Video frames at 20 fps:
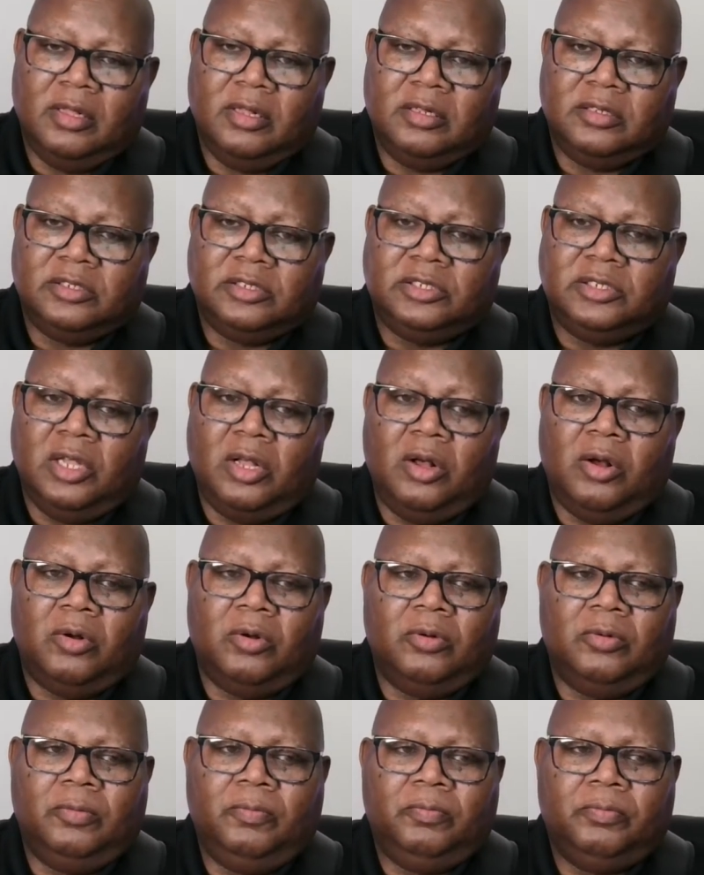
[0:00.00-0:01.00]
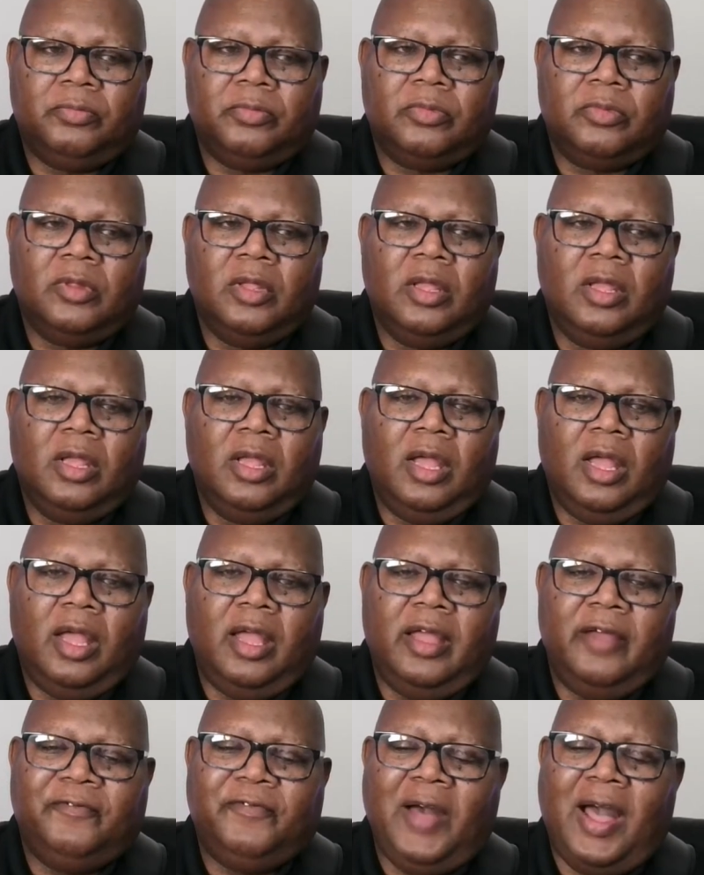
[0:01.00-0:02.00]
So,
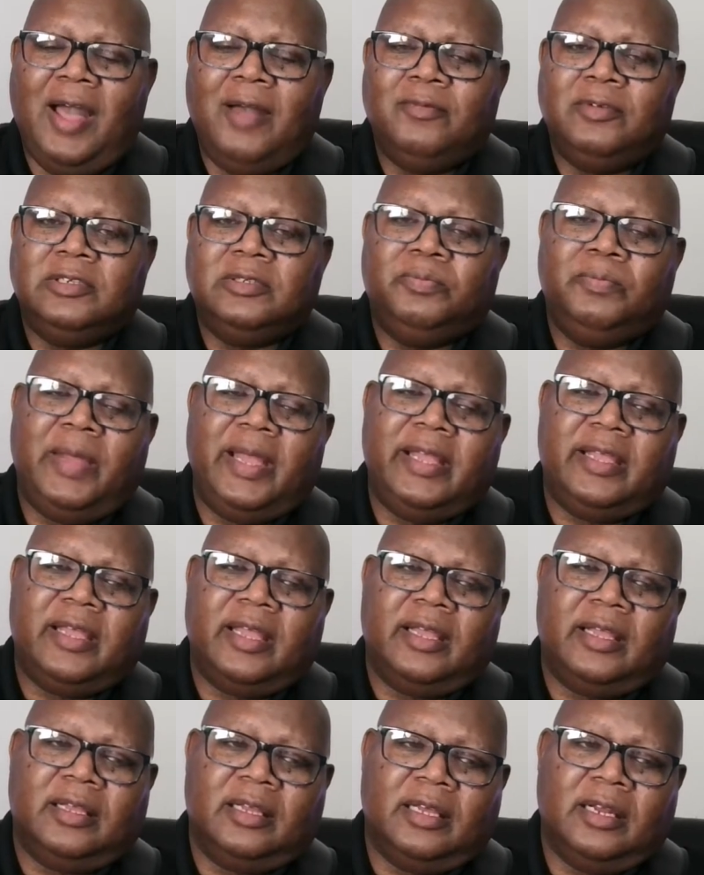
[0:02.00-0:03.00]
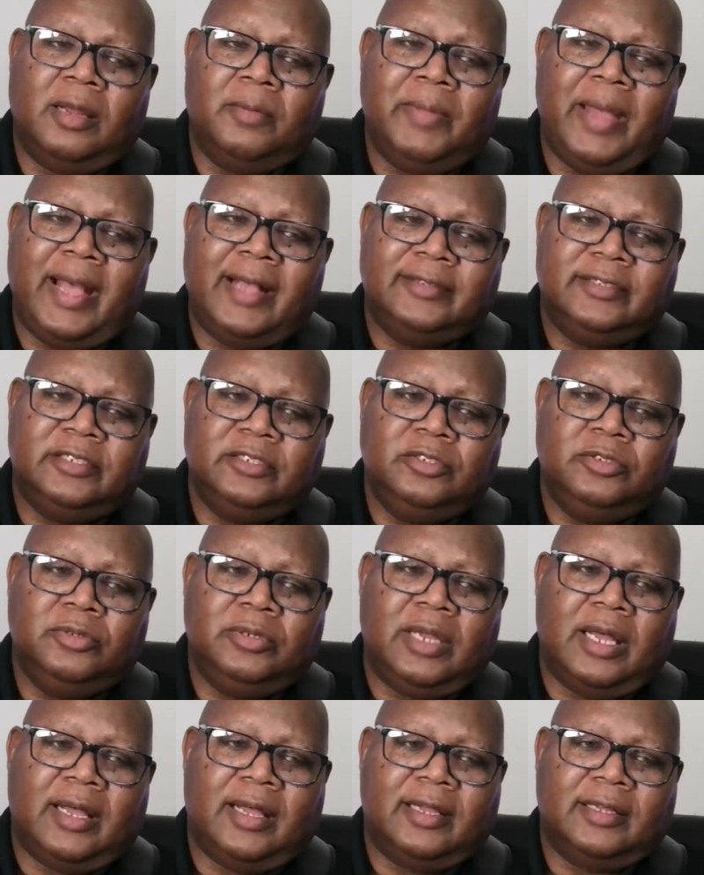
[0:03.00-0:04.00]
if I was making, and I'm asking you
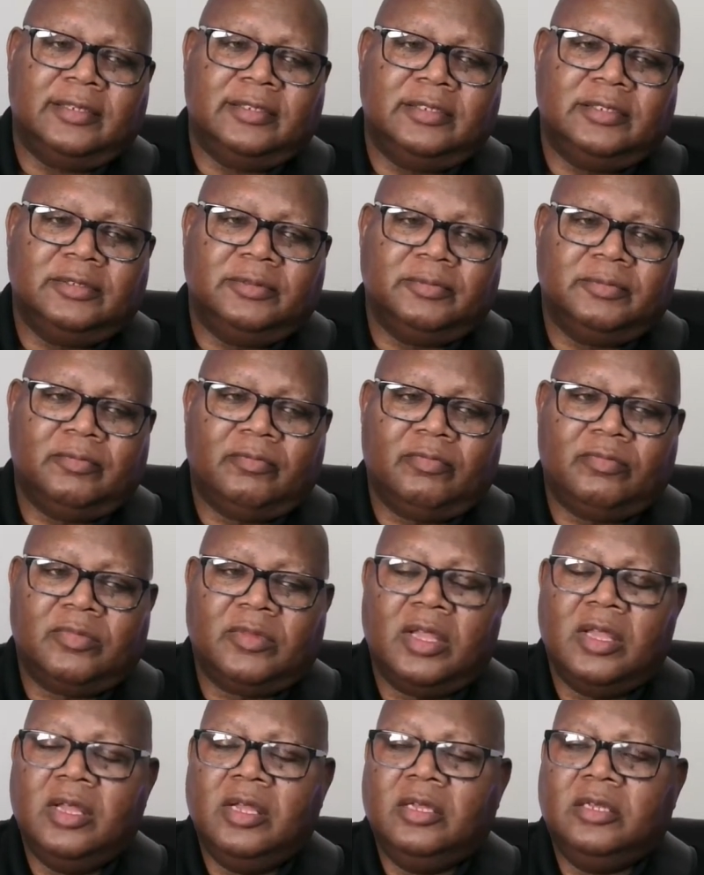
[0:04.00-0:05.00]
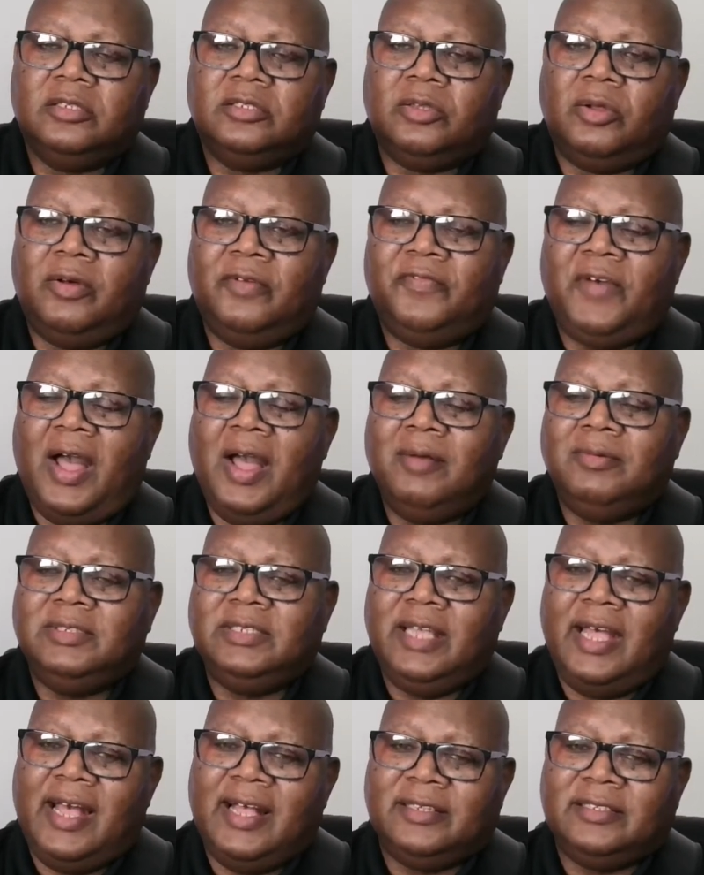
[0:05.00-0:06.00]
guys, so if I was
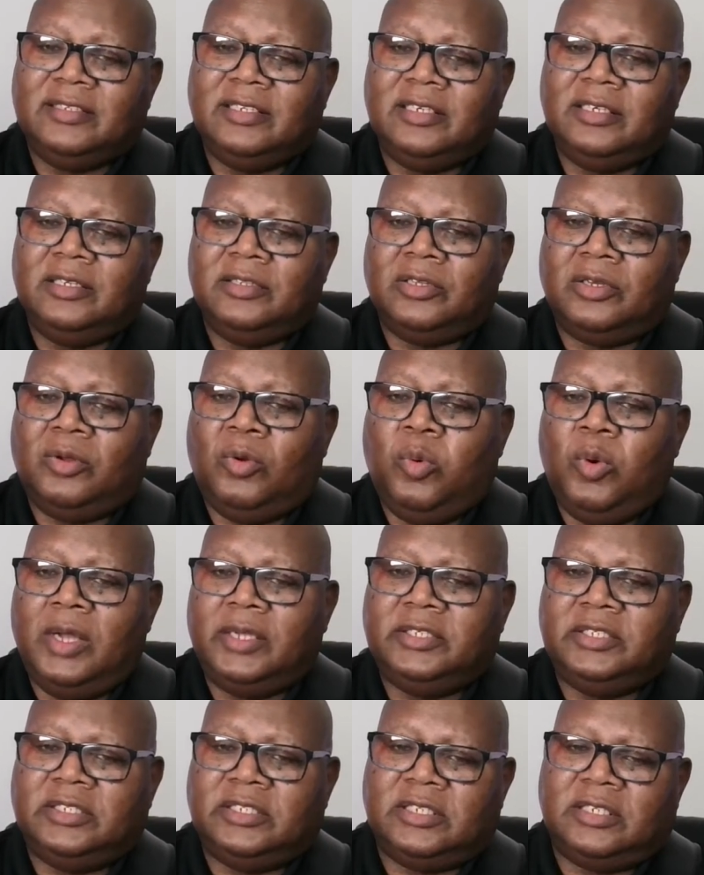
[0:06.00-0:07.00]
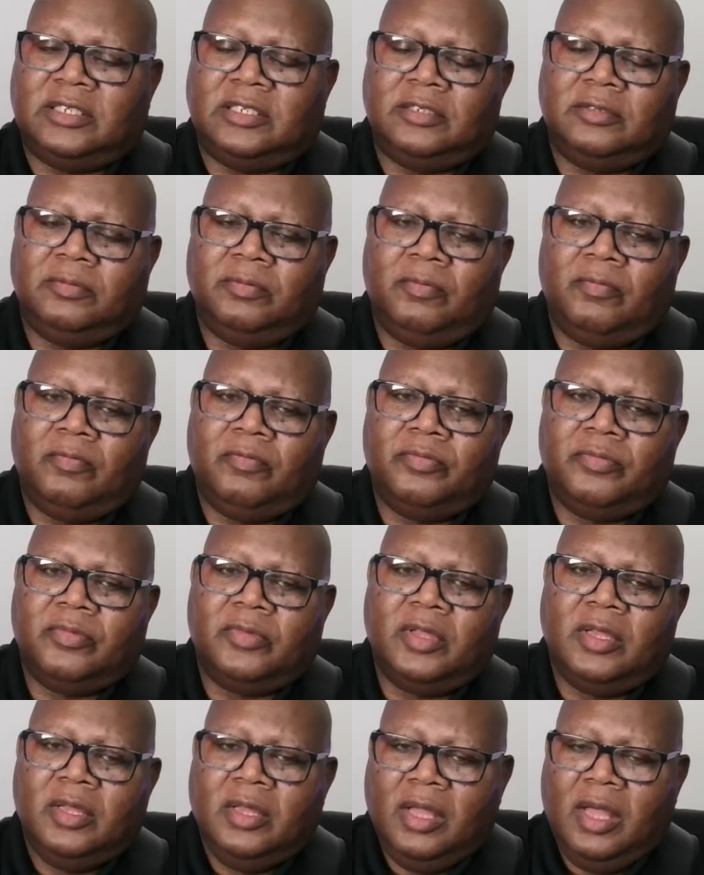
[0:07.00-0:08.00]
asking the question,
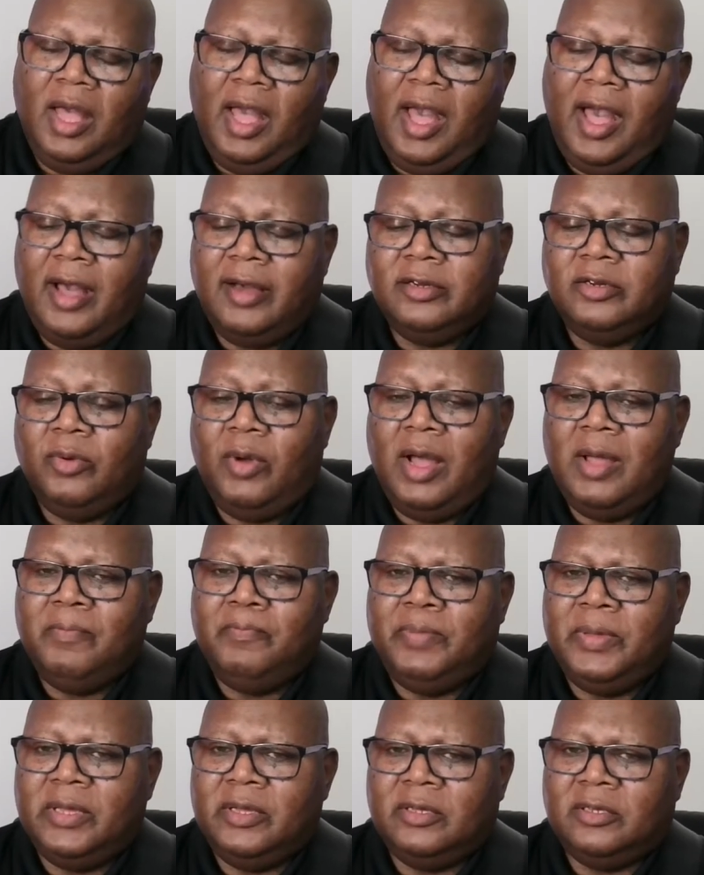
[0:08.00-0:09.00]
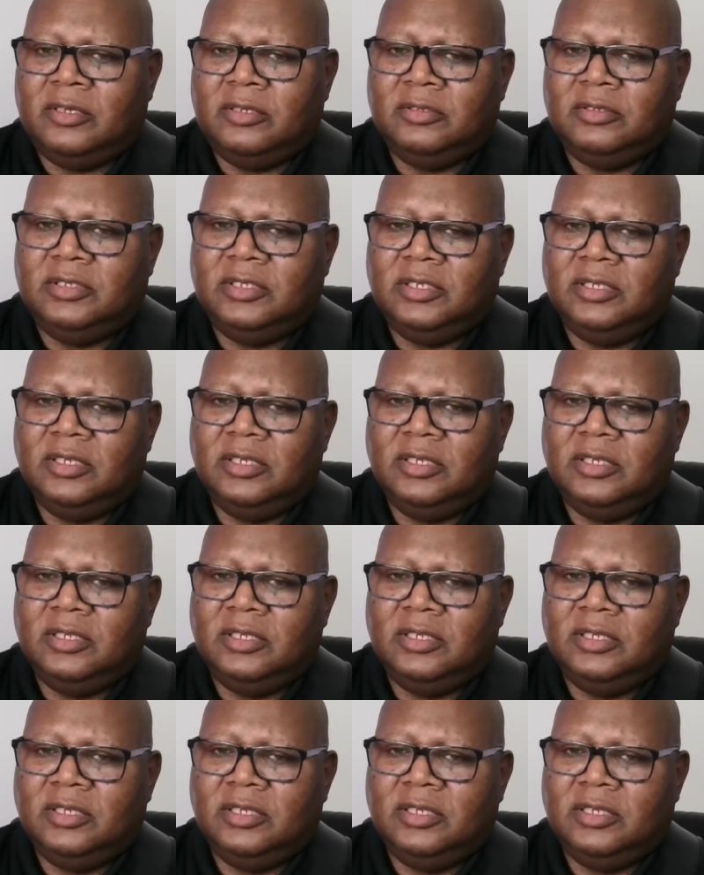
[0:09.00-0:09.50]
how do I build